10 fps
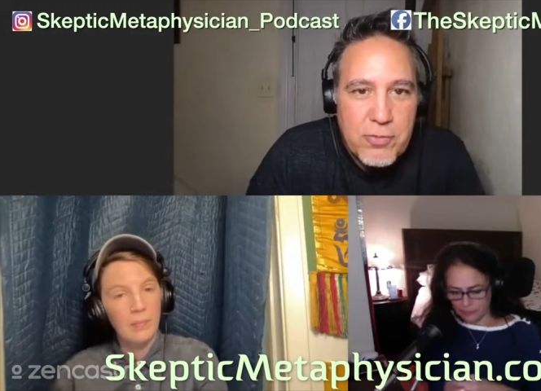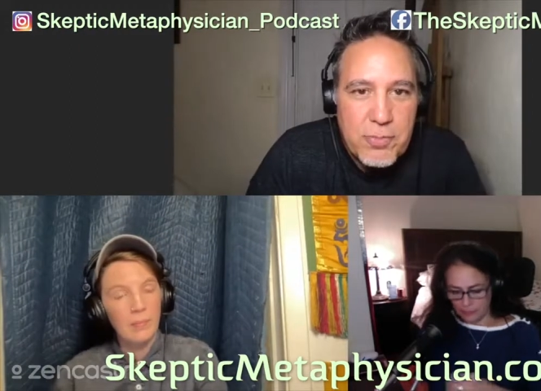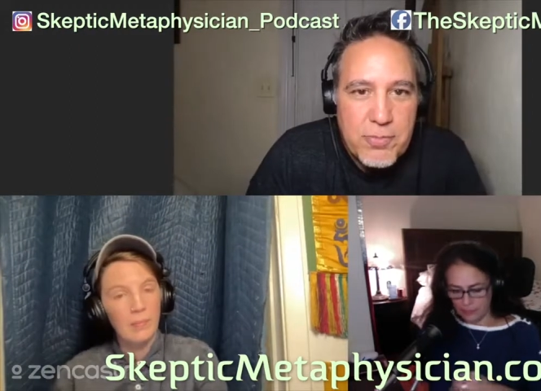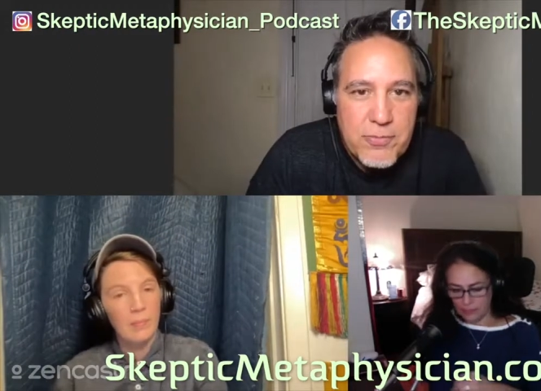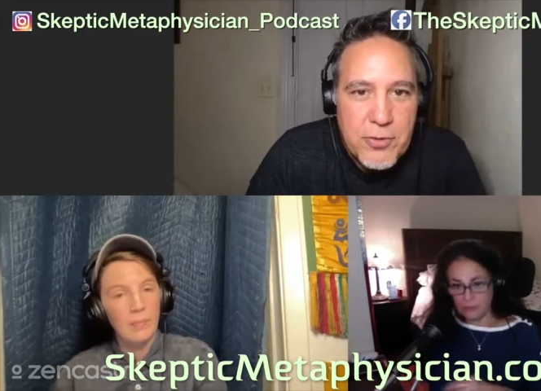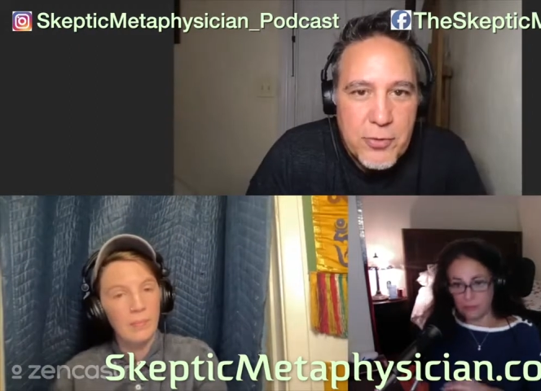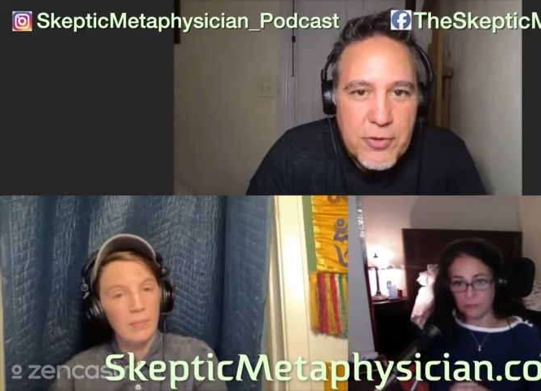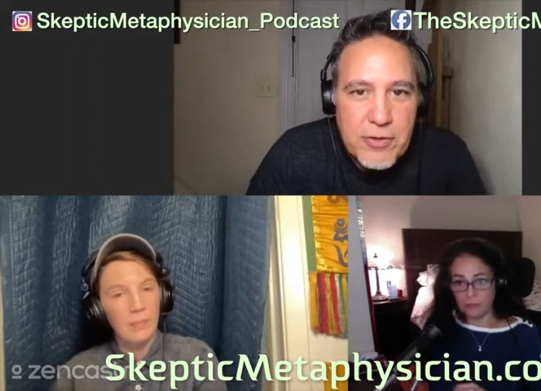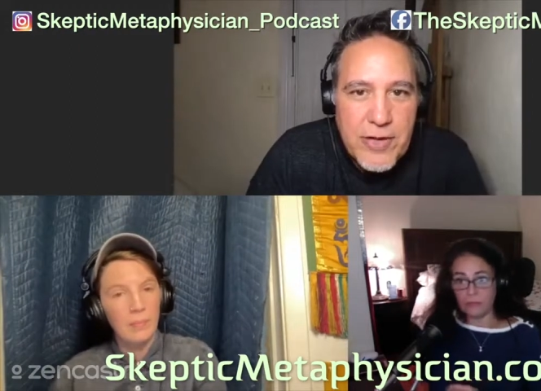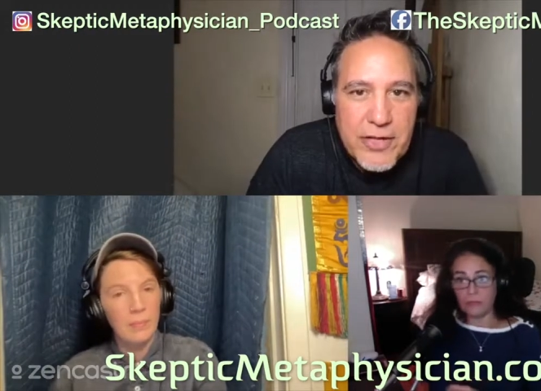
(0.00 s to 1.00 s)
Speaker 1: So
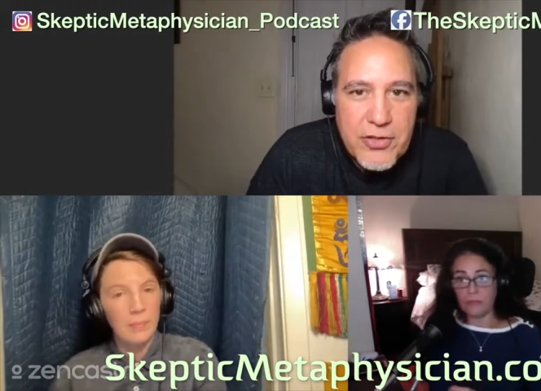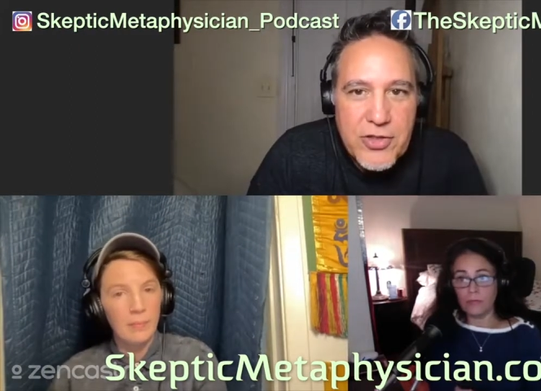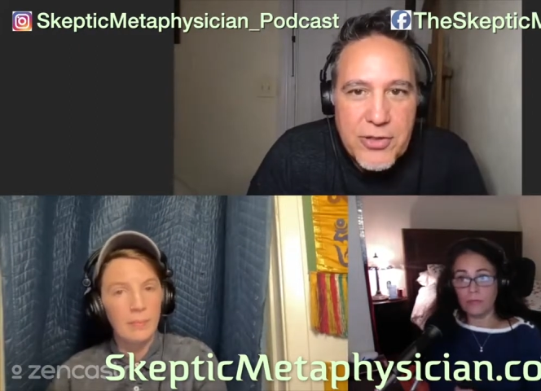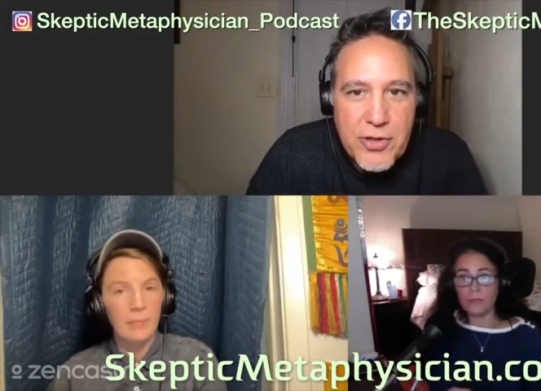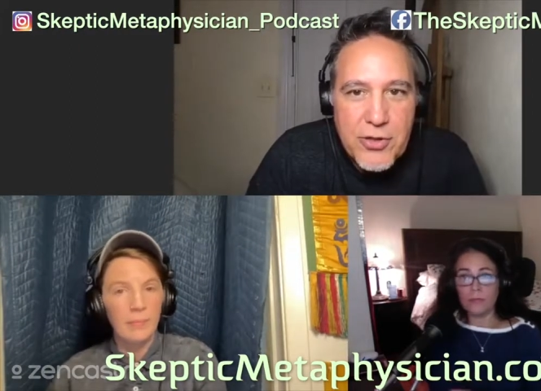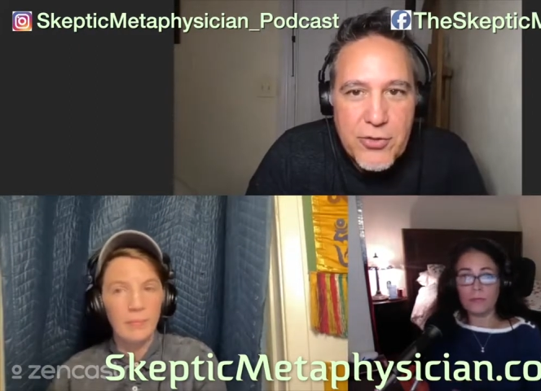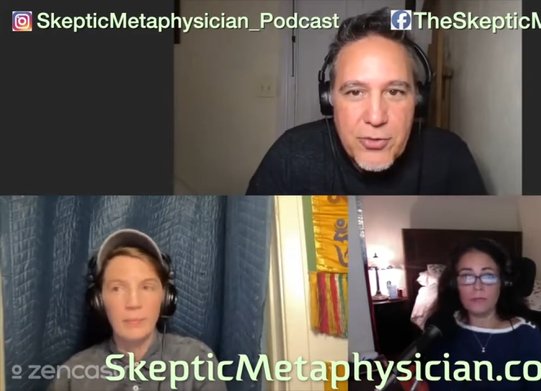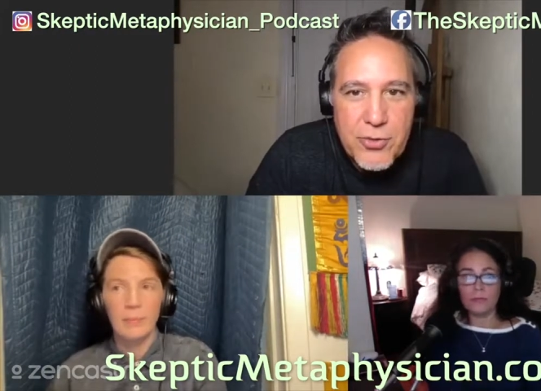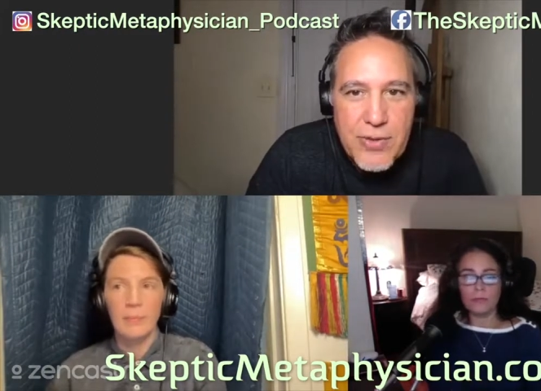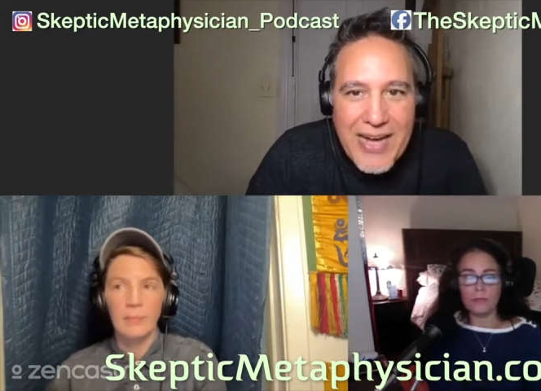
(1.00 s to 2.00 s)
feel free to find us
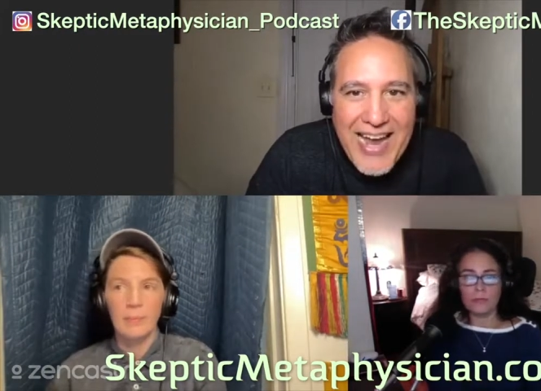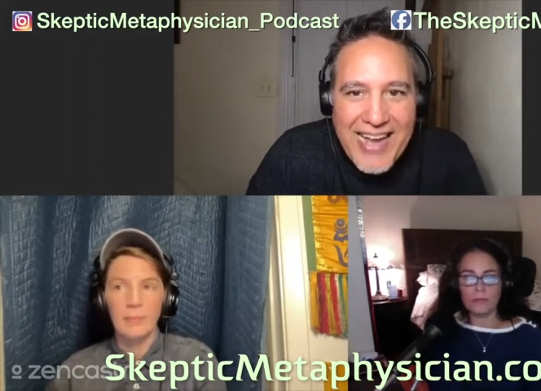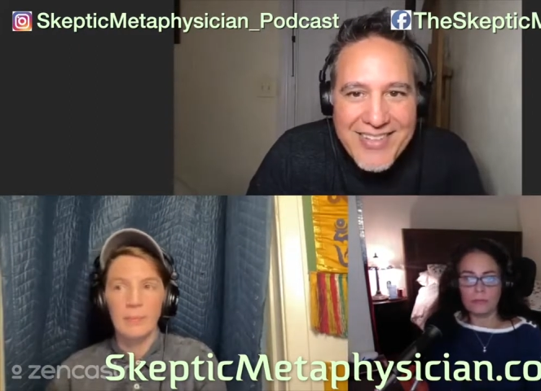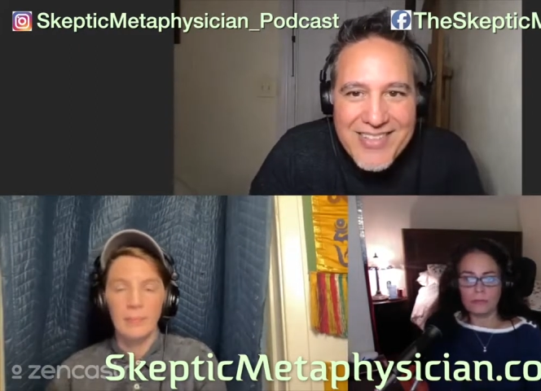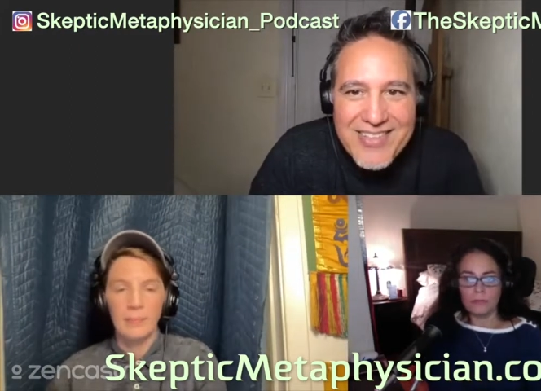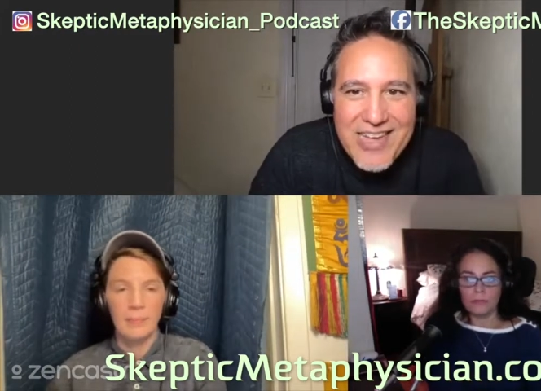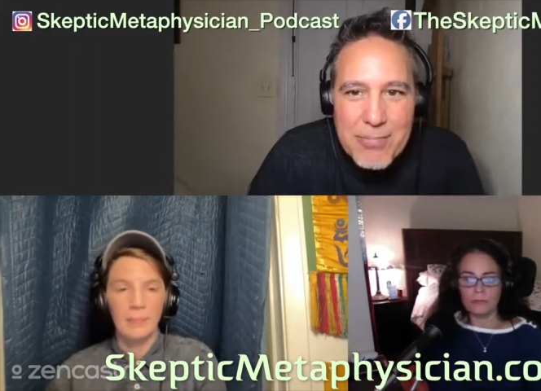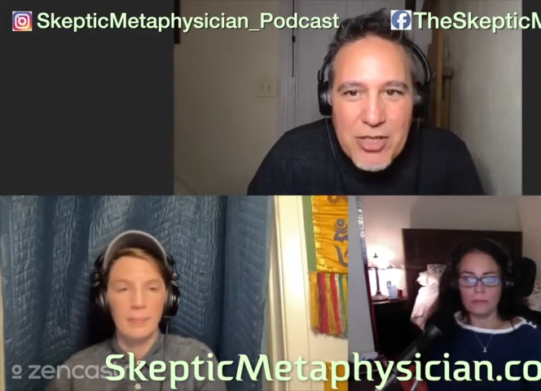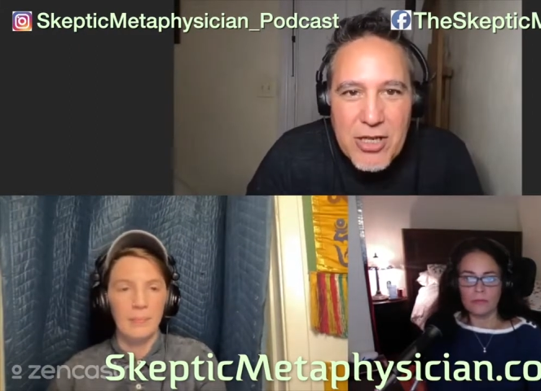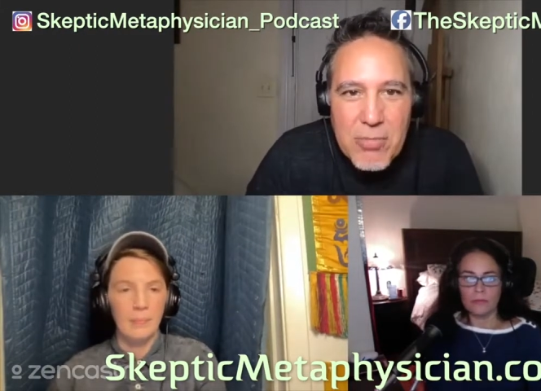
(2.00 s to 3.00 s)
there under
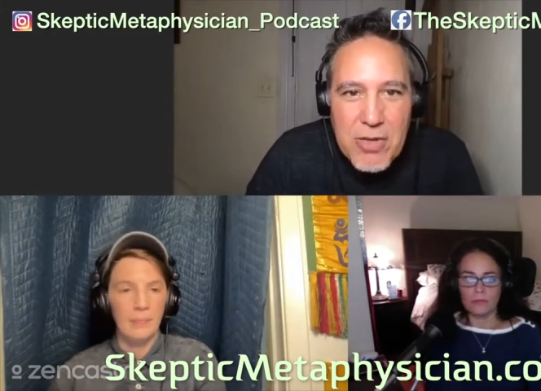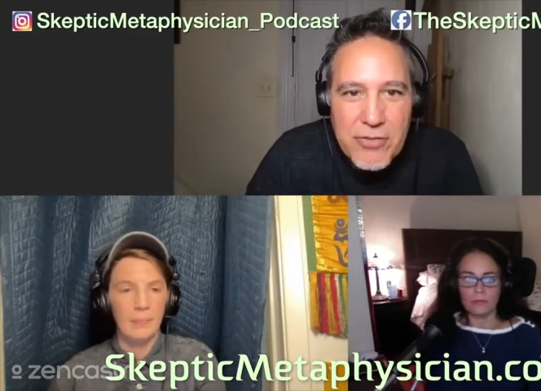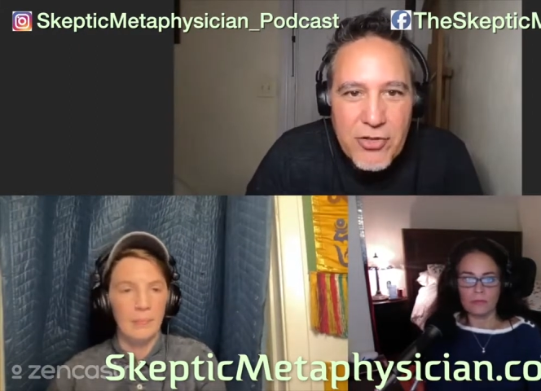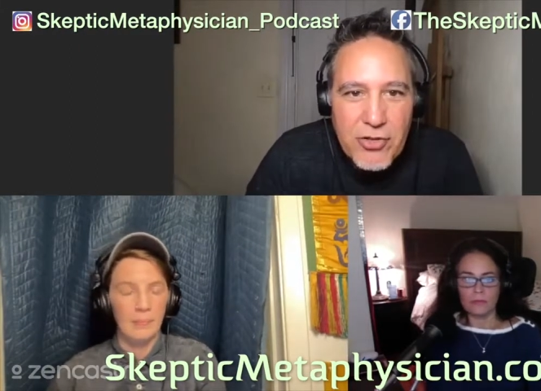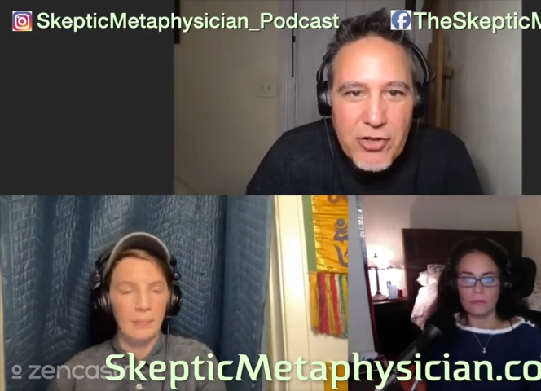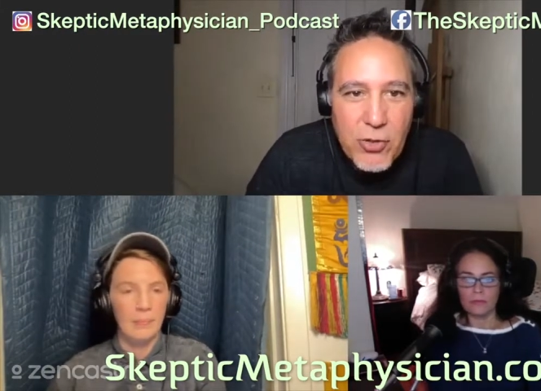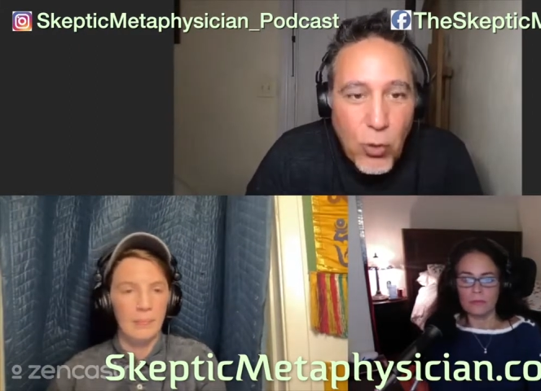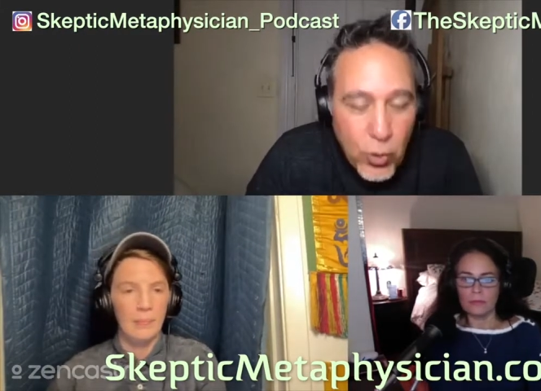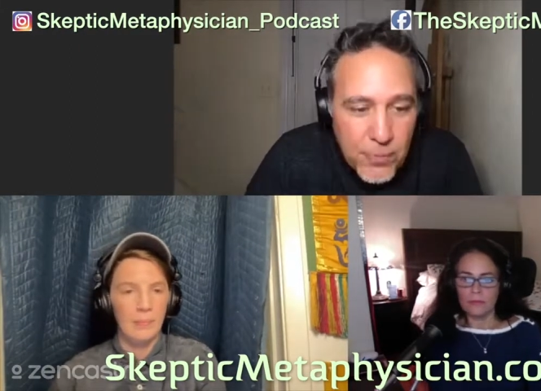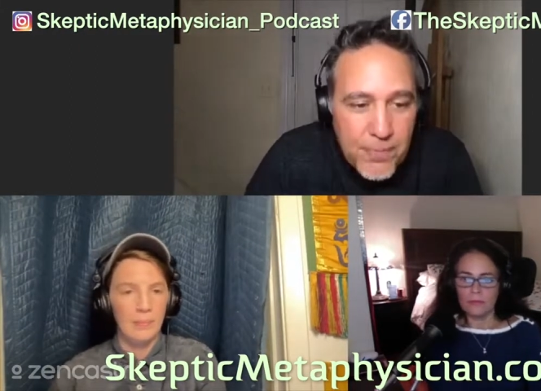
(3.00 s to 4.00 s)
at Skeptic
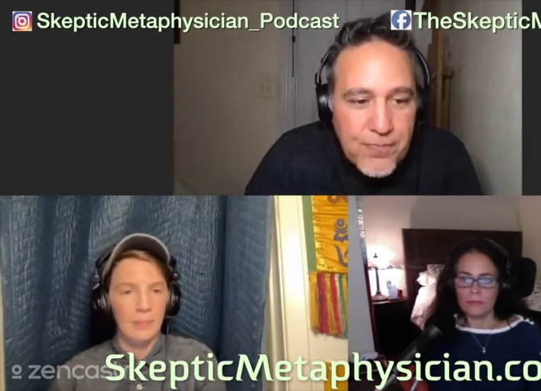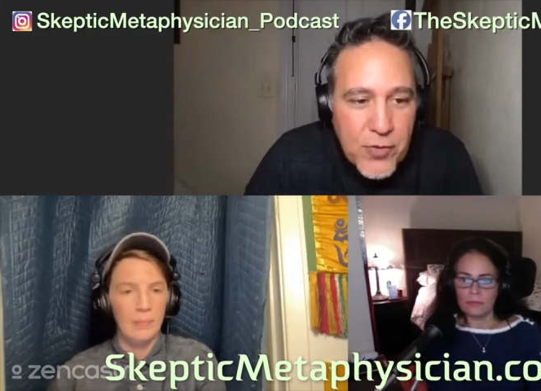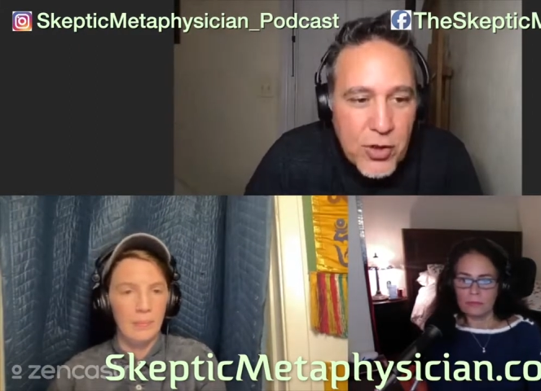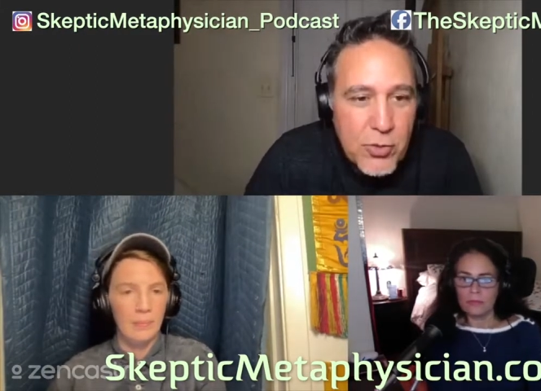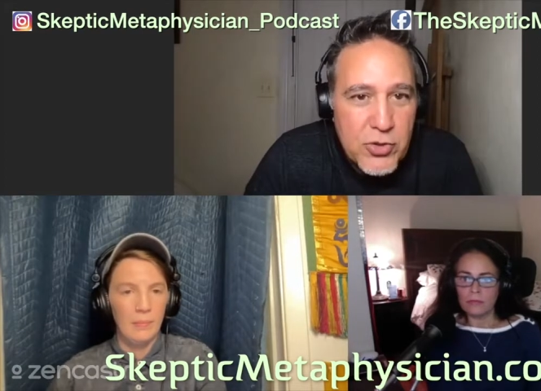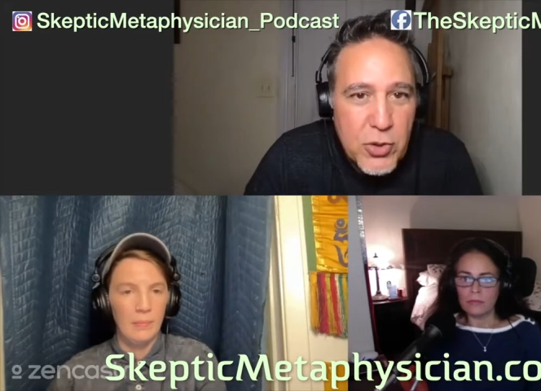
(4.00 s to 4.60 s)
Metaphysician or